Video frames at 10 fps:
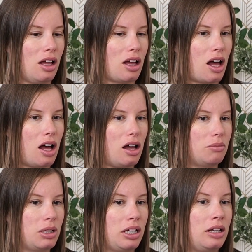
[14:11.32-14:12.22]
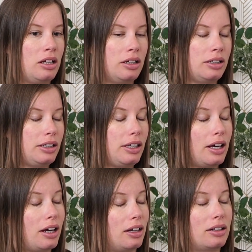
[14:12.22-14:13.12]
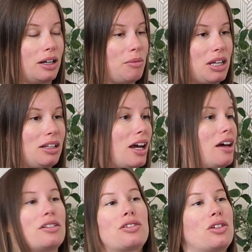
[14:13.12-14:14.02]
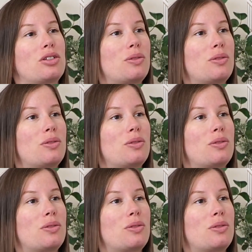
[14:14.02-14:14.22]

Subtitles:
Yeah. I mean, yeah, it's just